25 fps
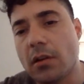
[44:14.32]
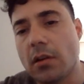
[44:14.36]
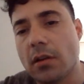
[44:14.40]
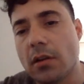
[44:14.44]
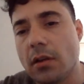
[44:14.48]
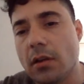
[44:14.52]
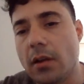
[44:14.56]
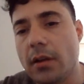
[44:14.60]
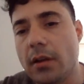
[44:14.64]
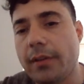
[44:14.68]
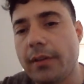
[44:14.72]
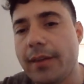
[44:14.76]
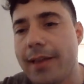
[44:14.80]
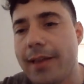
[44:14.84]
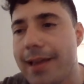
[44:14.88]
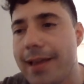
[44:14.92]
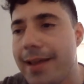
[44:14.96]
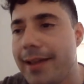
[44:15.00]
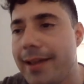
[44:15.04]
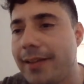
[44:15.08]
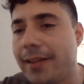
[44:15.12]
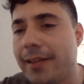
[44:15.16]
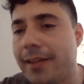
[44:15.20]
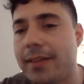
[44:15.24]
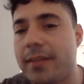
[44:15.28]
It's
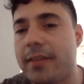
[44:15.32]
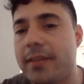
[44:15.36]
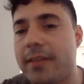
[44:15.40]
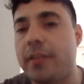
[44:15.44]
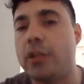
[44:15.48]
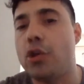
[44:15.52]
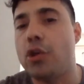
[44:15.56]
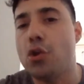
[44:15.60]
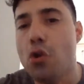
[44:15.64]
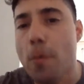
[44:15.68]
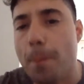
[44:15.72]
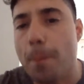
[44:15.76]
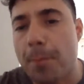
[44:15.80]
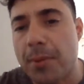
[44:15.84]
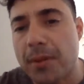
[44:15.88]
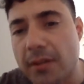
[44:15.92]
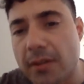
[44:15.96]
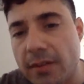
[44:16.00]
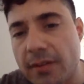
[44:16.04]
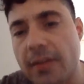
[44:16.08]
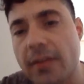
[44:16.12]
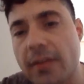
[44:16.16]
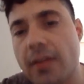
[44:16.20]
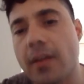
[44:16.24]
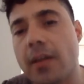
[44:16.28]
a
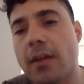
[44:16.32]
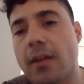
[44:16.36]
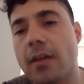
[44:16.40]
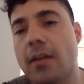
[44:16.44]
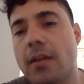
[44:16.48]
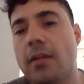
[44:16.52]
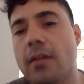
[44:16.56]
stupid.